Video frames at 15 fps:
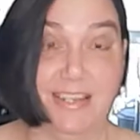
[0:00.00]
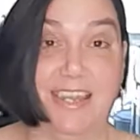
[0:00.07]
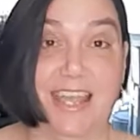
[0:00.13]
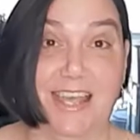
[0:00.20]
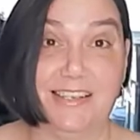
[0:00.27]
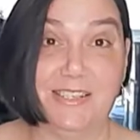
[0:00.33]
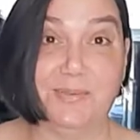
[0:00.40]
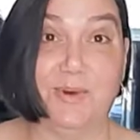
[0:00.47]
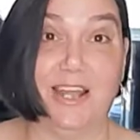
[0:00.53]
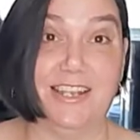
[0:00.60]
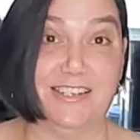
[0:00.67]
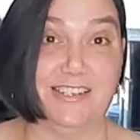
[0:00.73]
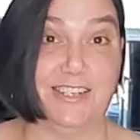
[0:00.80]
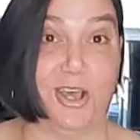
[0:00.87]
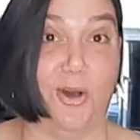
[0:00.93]
Guess what
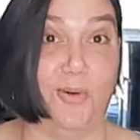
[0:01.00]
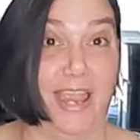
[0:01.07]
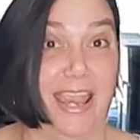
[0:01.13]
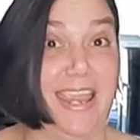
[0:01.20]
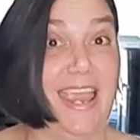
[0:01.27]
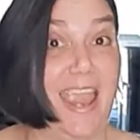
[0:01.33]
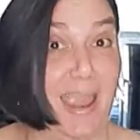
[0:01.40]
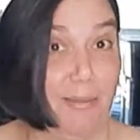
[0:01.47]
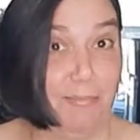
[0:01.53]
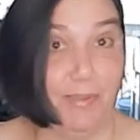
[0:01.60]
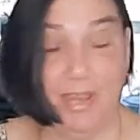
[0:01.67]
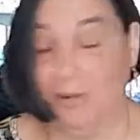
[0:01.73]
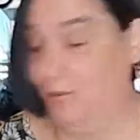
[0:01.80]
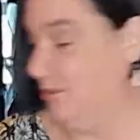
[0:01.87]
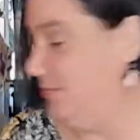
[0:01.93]
is going camping
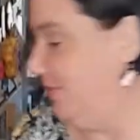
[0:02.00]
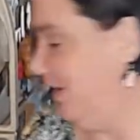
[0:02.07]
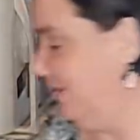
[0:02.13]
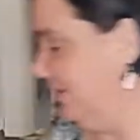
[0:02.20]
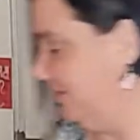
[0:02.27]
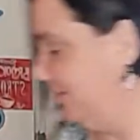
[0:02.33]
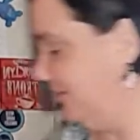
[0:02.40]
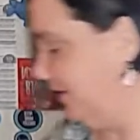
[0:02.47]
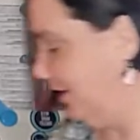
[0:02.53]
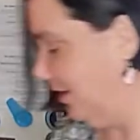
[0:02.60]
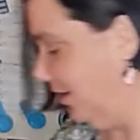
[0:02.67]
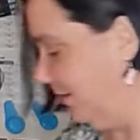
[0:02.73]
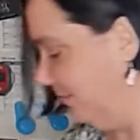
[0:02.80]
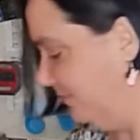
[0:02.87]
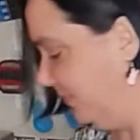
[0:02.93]
with me this
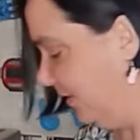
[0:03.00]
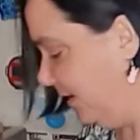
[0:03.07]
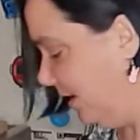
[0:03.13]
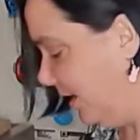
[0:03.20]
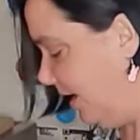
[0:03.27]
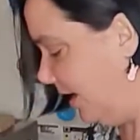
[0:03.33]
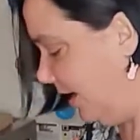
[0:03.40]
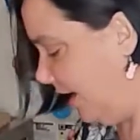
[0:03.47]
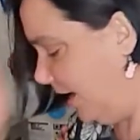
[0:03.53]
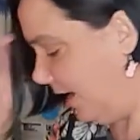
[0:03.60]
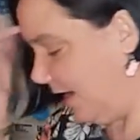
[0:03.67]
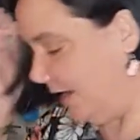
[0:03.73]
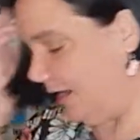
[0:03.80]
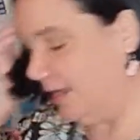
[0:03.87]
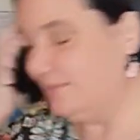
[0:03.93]
year?
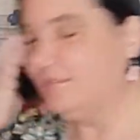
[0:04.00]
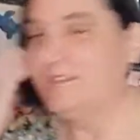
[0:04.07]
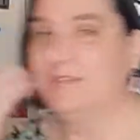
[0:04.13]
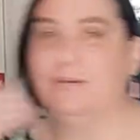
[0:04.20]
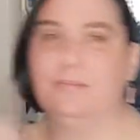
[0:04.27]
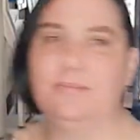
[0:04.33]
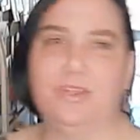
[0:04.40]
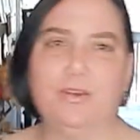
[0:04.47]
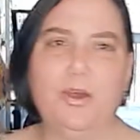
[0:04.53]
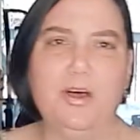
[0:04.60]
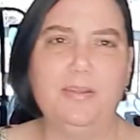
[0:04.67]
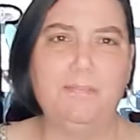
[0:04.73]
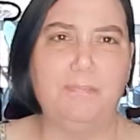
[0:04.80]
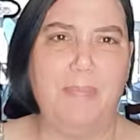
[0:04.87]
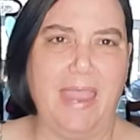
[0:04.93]
I have some, they're
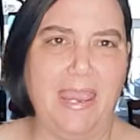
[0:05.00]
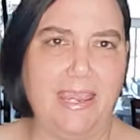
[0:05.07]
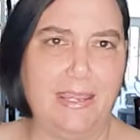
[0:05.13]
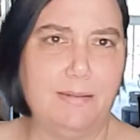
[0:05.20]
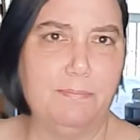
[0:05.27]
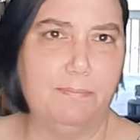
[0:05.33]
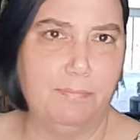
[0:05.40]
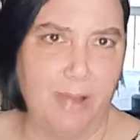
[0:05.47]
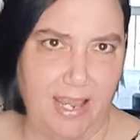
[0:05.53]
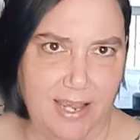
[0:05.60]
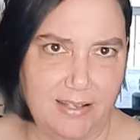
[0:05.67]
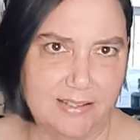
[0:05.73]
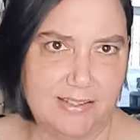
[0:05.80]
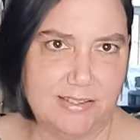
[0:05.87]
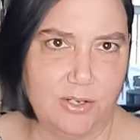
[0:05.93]
called bacon
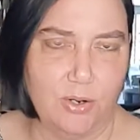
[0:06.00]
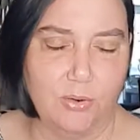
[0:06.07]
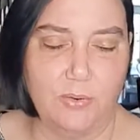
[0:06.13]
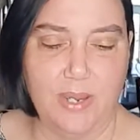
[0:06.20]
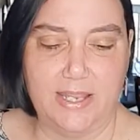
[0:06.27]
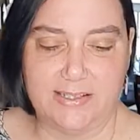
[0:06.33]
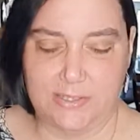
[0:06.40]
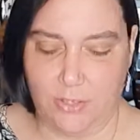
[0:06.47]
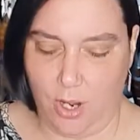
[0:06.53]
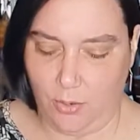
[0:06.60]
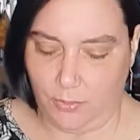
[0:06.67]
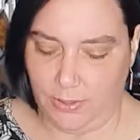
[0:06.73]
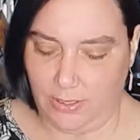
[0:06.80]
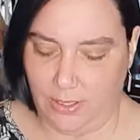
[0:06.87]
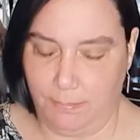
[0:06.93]
bites. So it's not
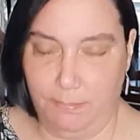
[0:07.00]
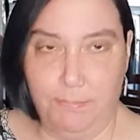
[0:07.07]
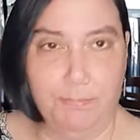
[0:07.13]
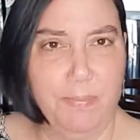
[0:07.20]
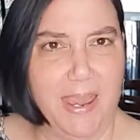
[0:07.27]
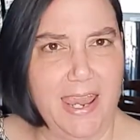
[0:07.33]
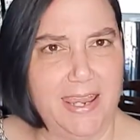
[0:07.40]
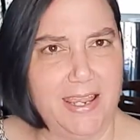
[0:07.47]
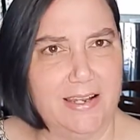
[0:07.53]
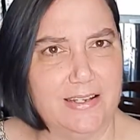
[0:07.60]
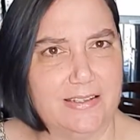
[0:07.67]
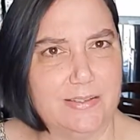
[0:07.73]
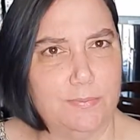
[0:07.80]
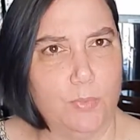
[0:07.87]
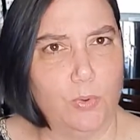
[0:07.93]
really bacon,
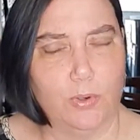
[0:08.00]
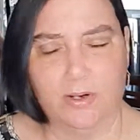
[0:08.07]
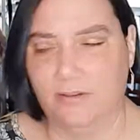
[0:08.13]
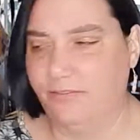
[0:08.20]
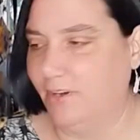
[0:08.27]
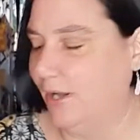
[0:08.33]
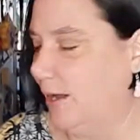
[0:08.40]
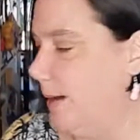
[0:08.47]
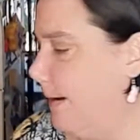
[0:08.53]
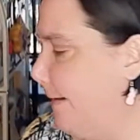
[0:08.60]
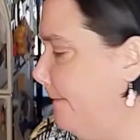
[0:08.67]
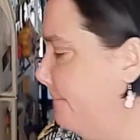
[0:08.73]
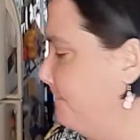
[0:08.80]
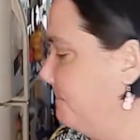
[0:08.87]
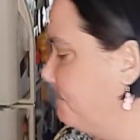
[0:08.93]
it's more of
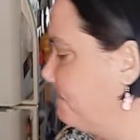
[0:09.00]
a,